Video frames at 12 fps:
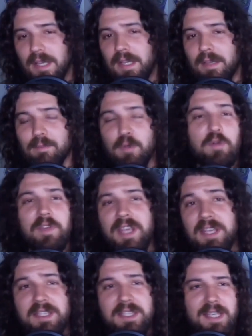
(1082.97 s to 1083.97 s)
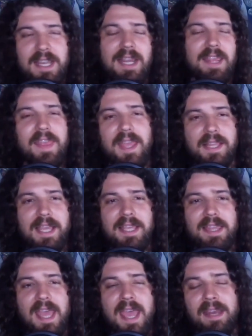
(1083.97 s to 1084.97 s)
movies, anything
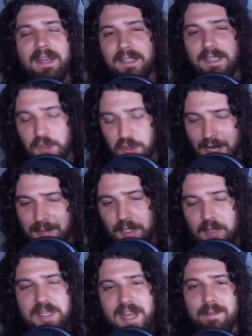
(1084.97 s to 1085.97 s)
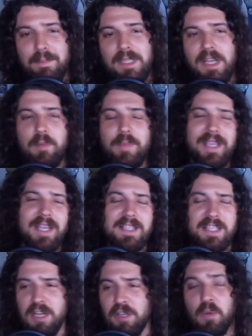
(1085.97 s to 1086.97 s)
like that, drop those down below
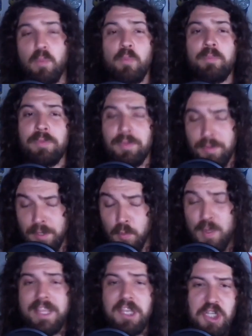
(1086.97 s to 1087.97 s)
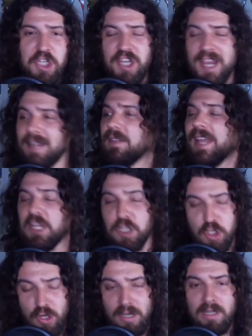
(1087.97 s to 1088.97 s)
because, you know, the Winn the G channel, that's
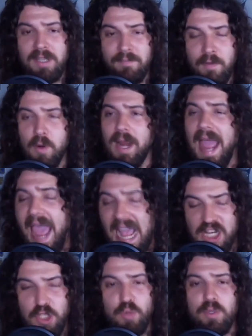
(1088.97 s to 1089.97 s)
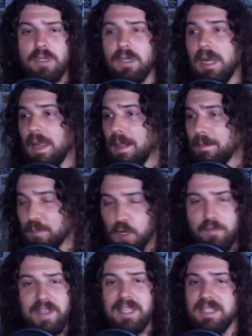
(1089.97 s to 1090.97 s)
strictly for actual
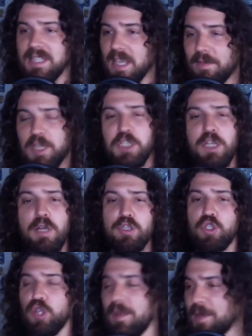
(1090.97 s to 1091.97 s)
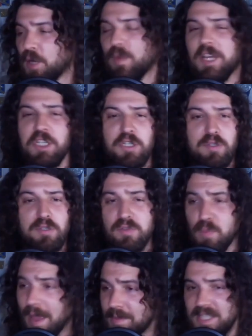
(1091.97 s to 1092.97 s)
movies, TV shows, streaming originals,
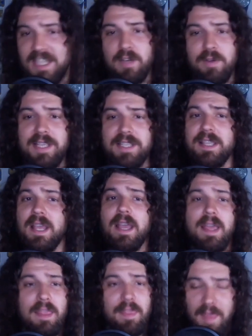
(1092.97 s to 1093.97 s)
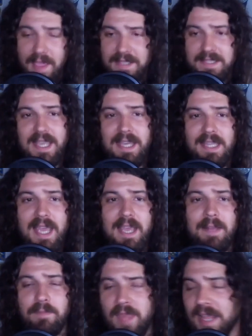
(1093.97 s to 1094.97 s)
web series, things like
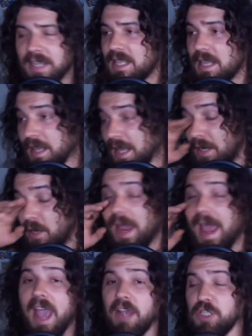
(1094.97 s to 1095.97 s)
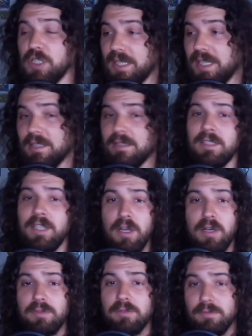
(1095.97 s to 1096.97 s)
that. Things that, like, are actually, you
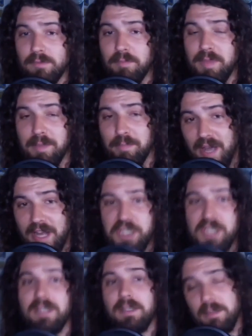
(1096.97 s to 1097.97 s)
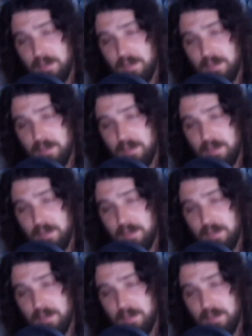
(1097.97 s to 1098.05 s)
know, big budget